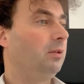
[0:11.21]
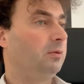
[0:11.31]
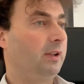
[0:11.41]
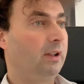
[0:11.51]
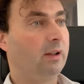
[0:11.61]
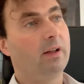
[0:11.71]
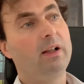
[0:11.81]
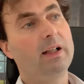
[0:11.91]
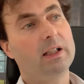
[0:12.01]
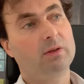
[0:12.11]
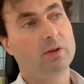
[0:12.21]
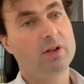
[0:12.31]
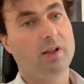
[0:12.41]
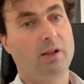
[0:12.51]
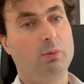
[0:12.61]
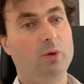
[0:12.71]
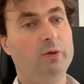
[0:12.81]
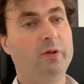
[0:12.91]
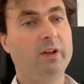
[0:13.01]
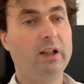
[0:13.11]
where electrons can move
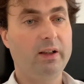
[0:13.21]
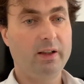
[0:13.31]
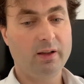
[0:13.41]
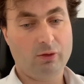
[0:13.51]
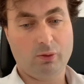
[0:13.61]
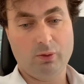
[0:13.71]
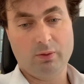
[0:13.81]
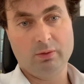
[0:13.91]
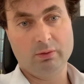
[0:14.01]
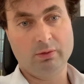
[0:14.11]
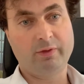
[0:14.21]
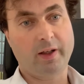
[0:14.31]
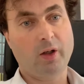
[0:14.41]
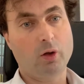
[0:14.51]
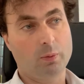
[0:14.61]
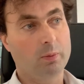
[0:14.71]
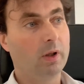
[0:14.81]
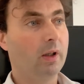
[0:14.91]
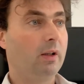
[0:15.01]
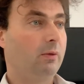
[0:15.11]
freely through vacuum,